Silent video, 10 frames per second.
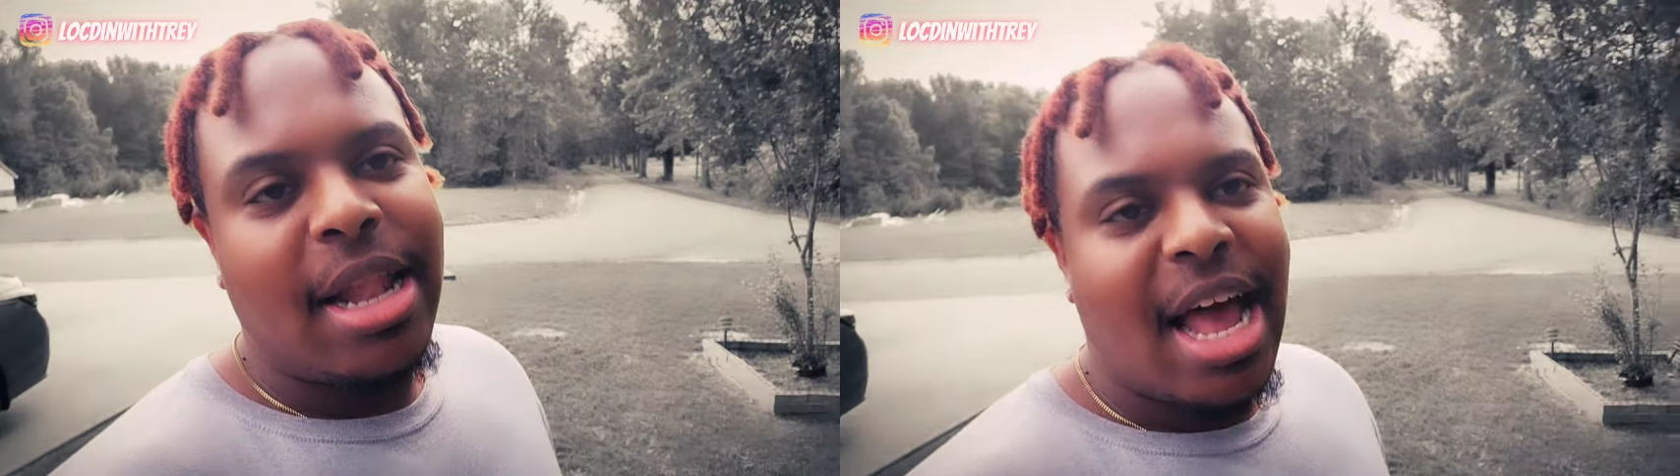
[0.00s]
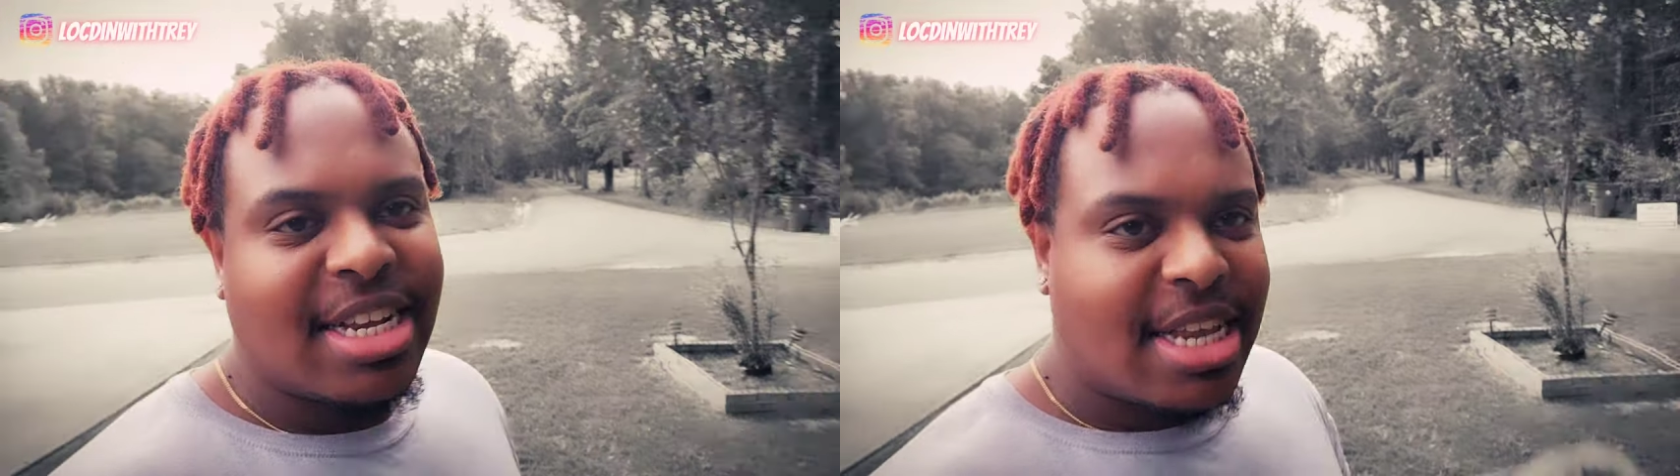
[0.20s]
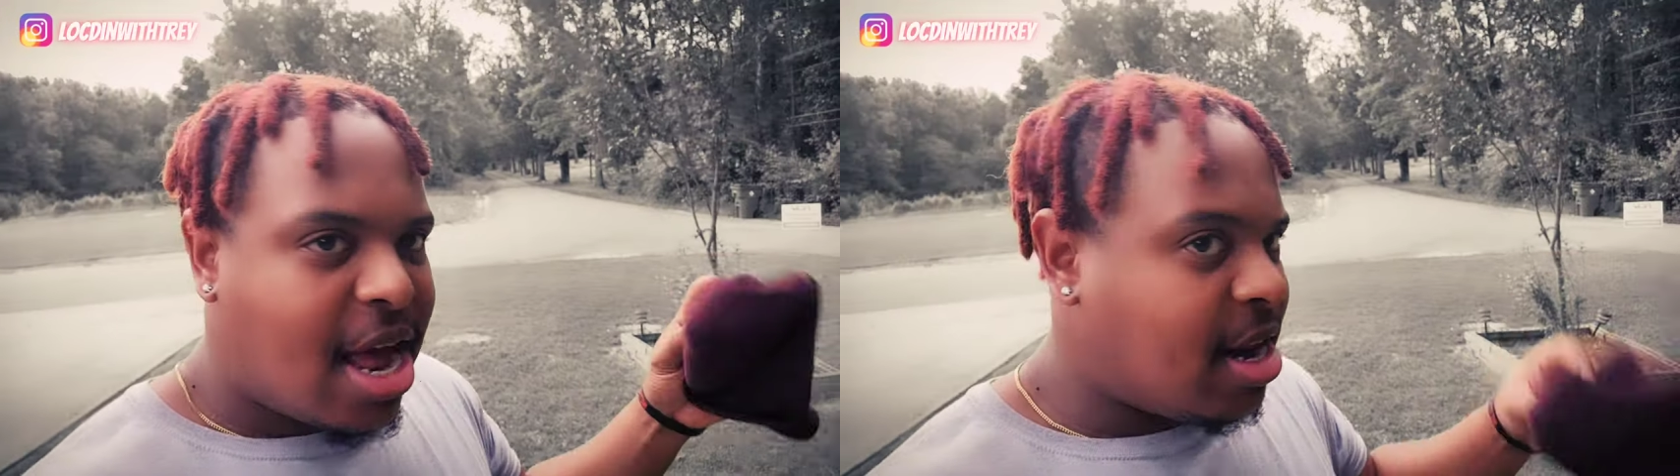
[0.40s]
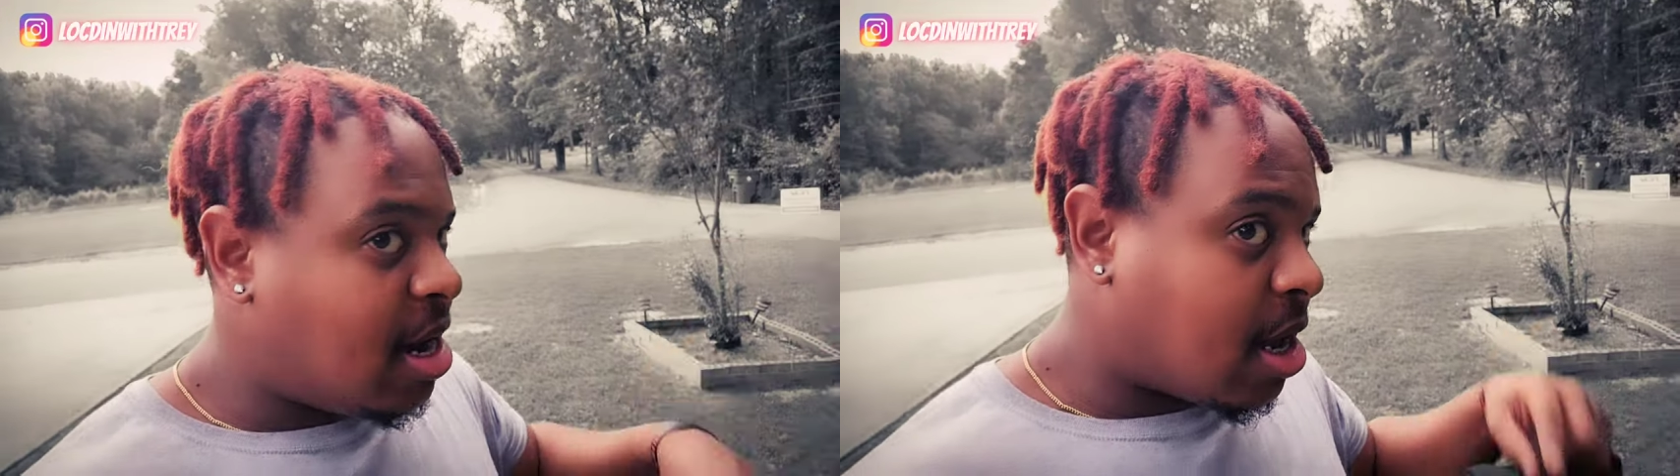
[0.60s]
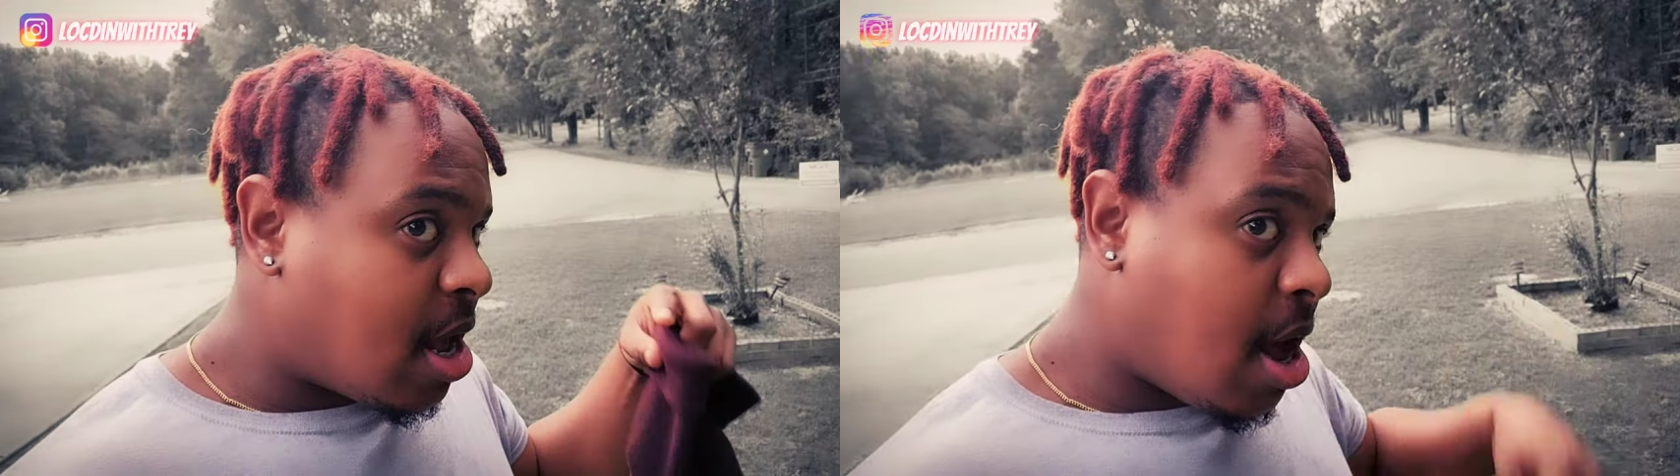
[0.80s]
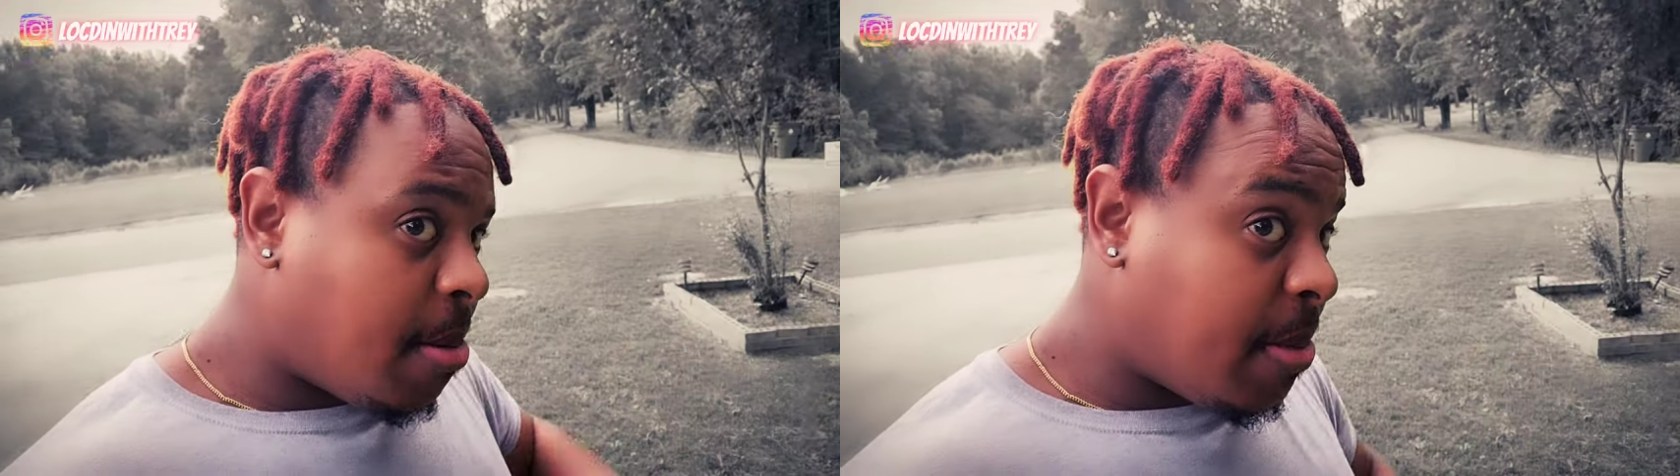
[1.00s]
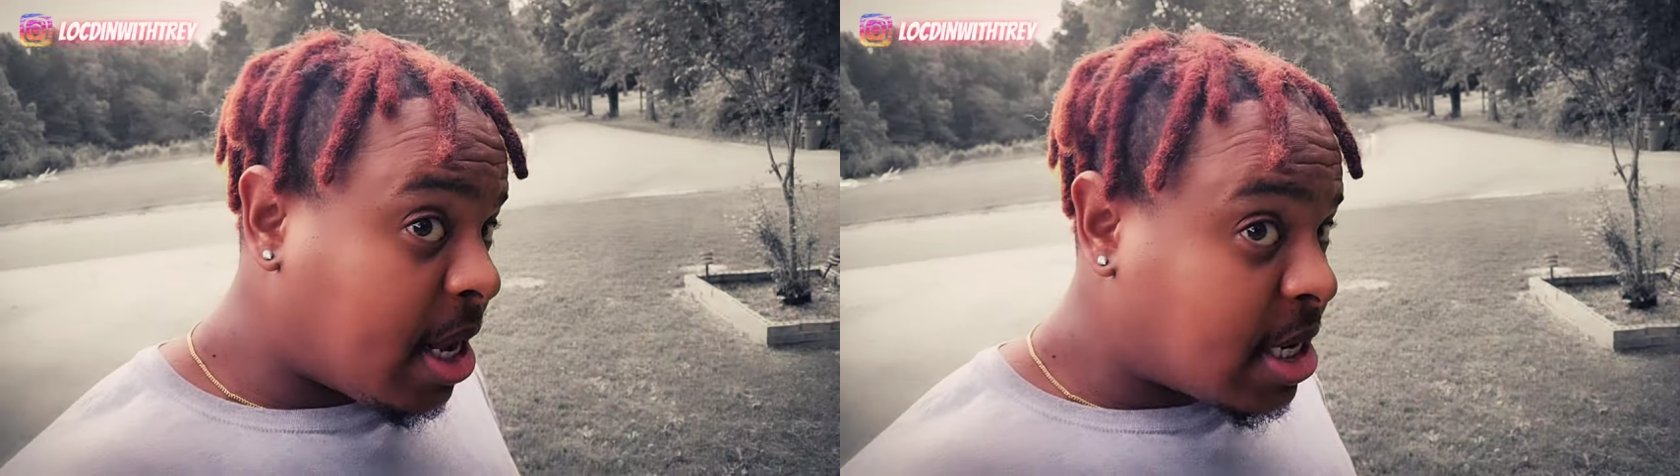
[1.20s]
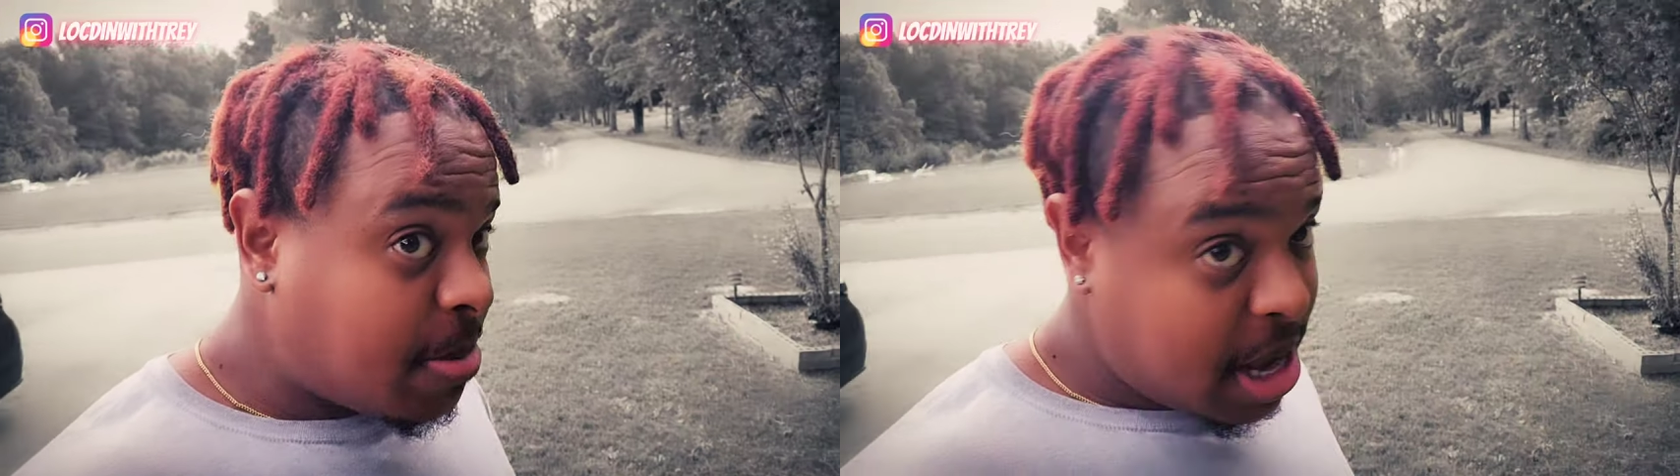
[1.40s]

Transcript: Locs down in the comments,